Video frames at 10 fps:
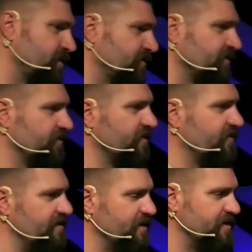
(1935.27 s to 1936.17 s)
or we've
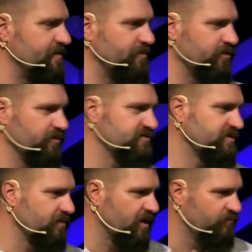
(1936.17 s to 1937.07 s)
had many people lose
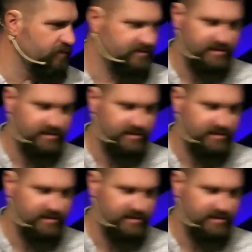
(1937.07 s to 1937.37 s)
some loved ones